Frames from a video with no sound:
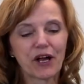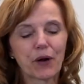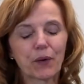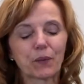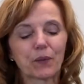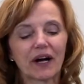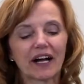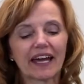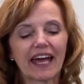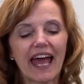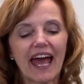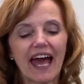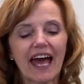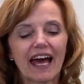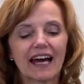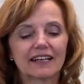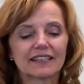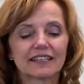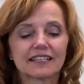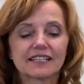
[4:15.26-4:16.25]
Well,
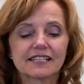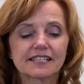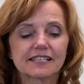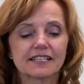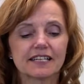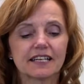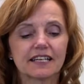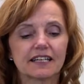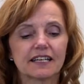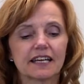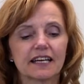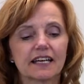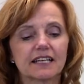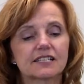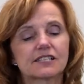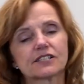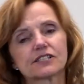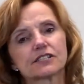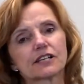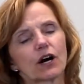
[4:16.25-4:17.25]
listening
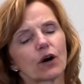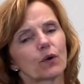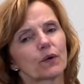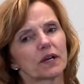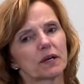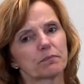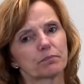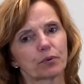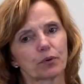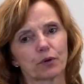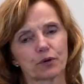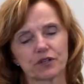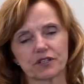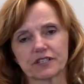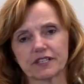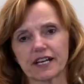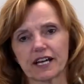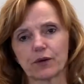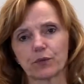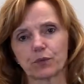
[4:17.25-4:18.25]
is so
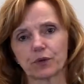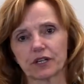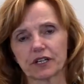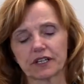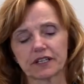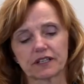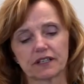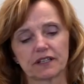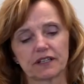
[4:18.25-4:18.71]
important at work.